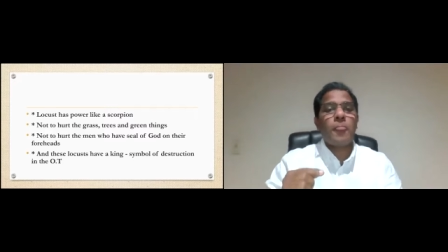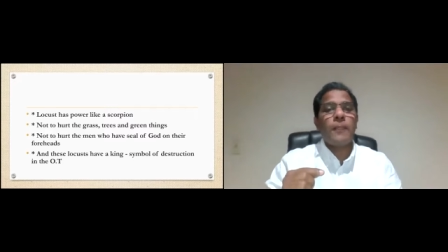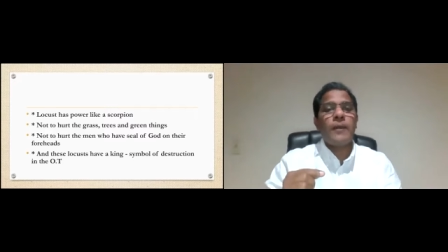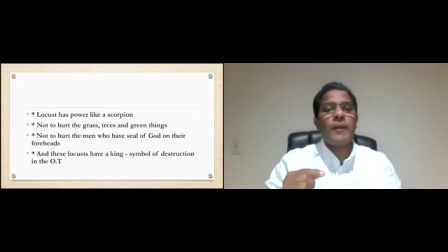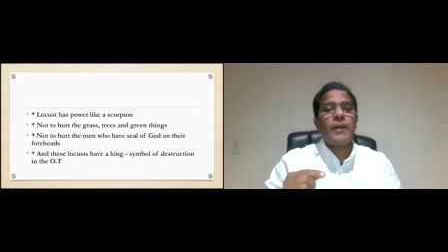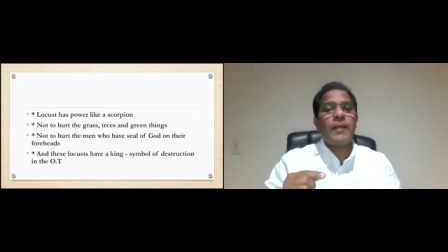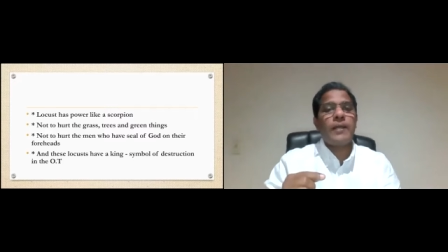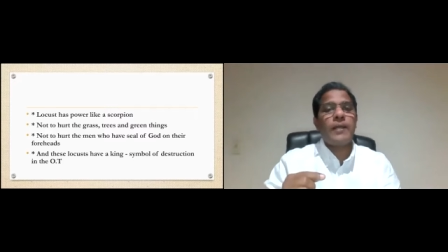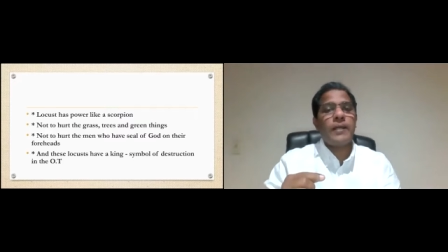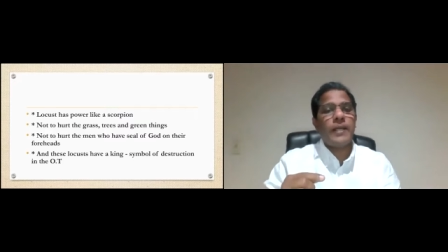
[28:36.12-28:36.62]

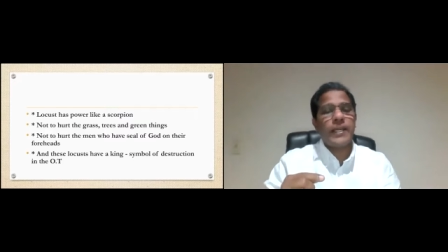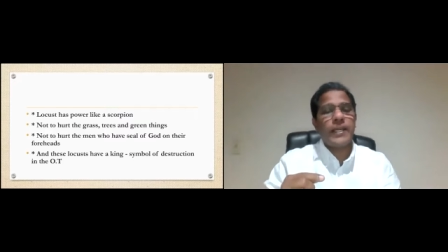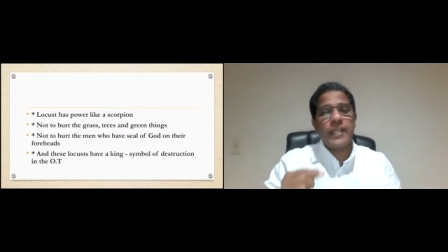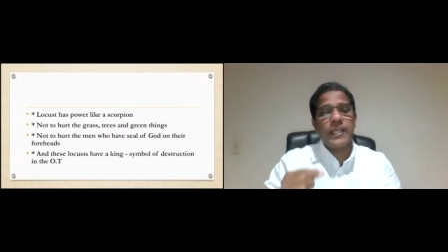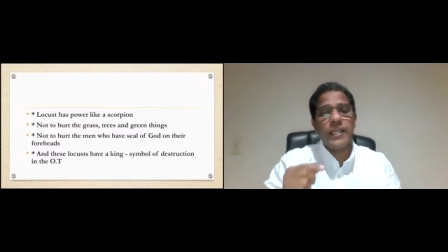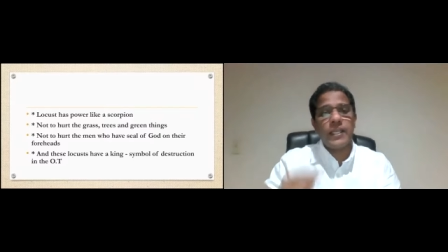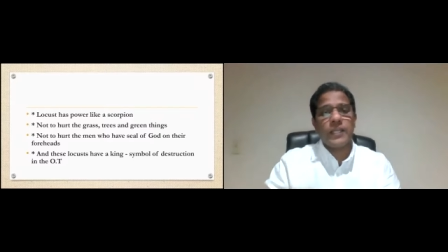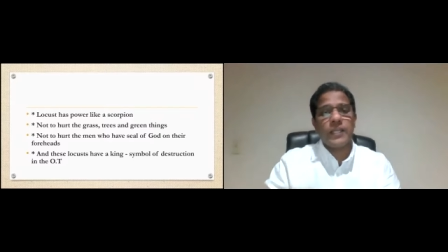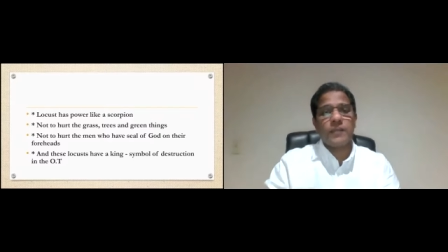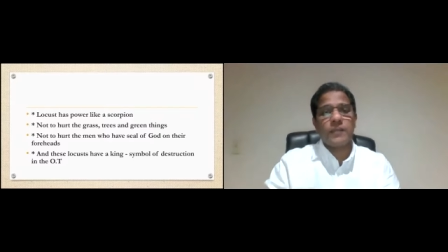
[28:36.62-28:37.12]
a, a
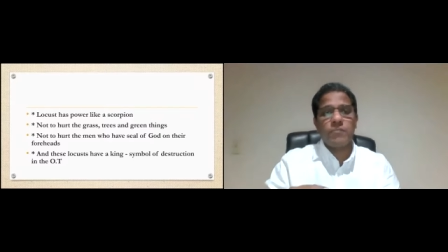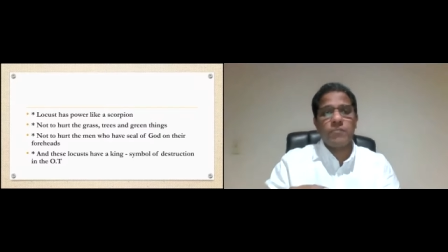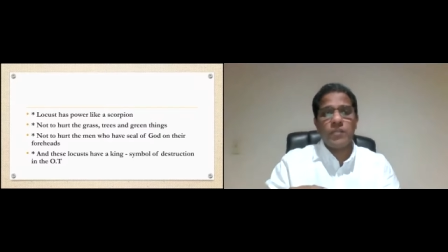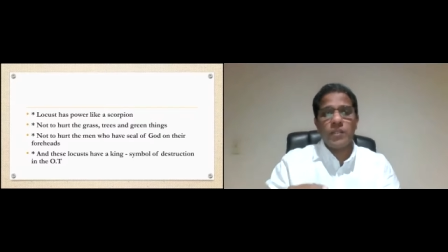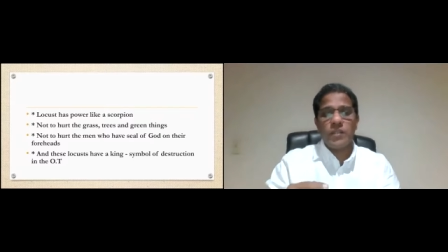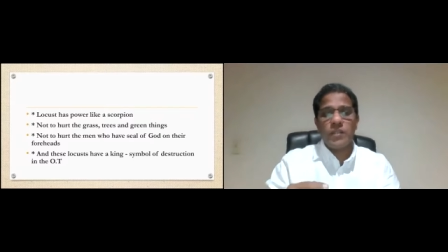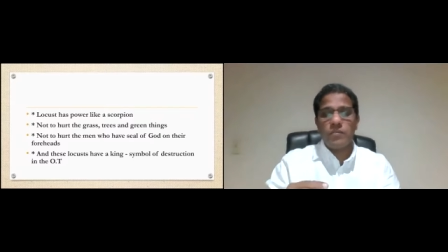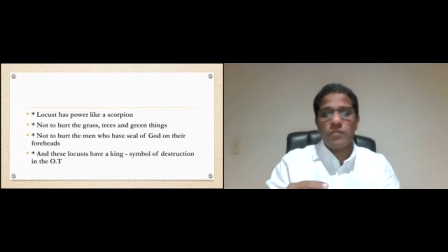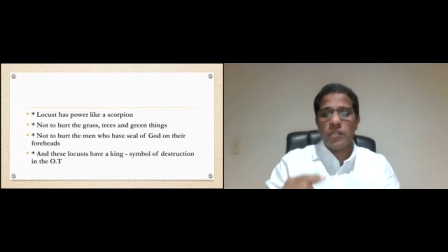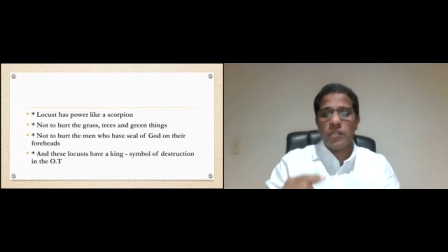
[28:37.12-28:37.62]
king
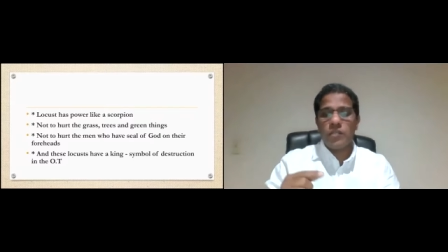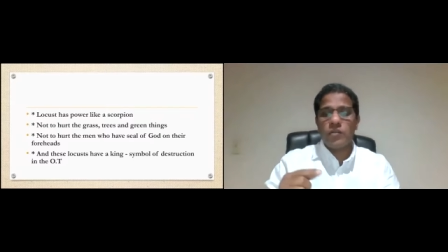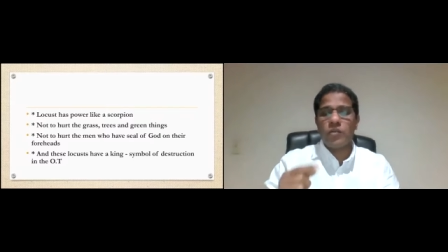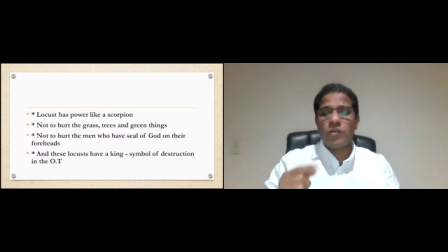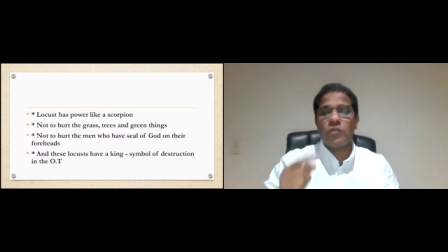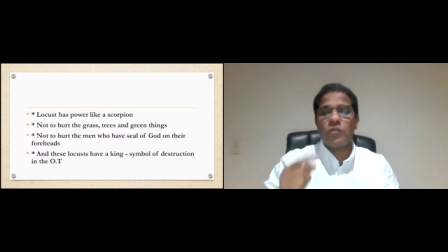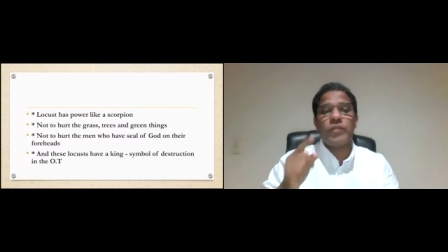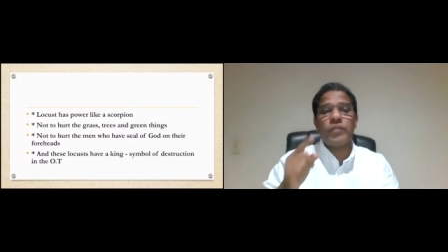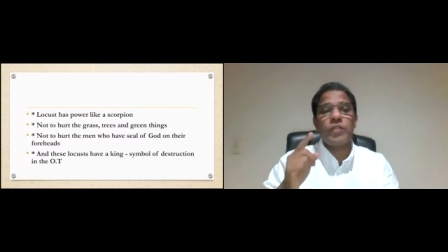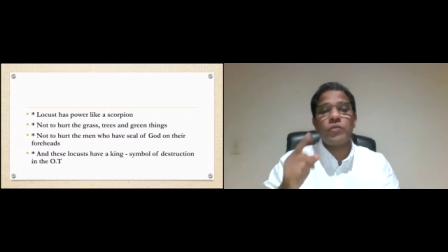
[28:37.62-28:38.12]
but you
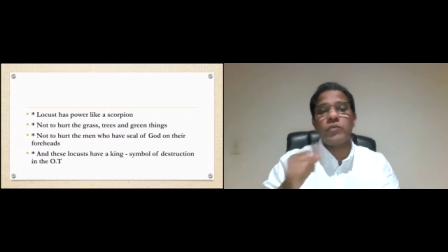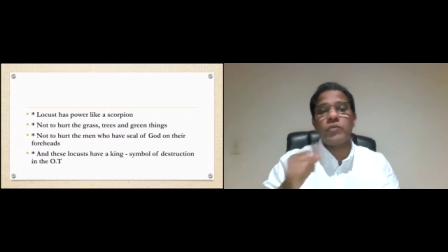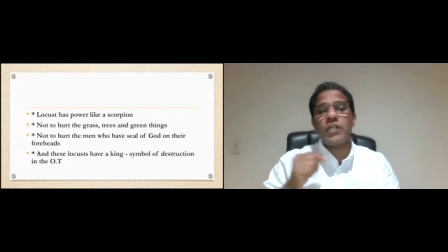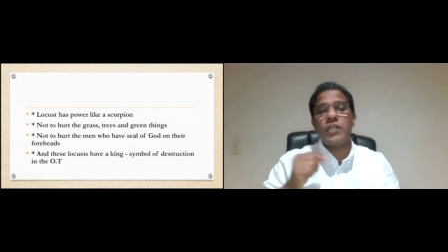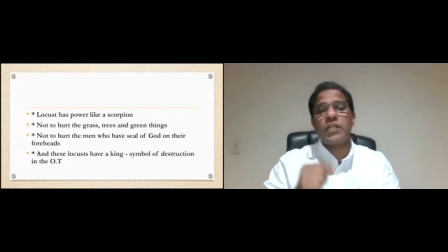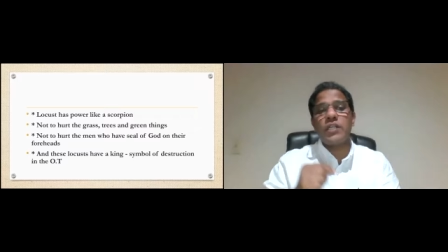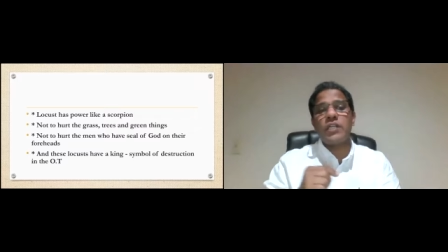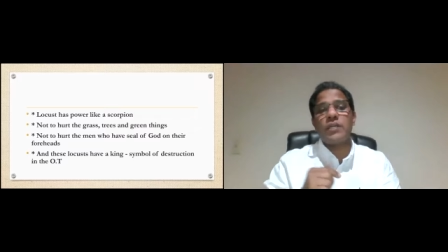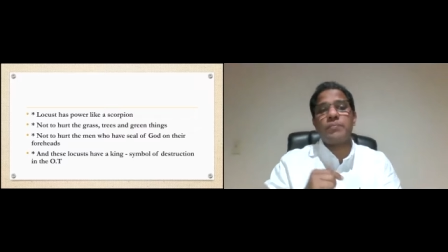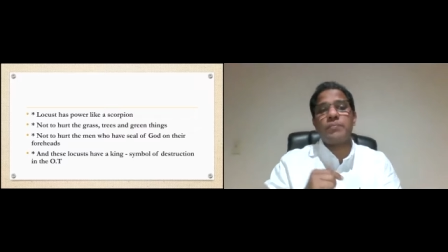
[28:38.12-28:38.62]
know when you read uh,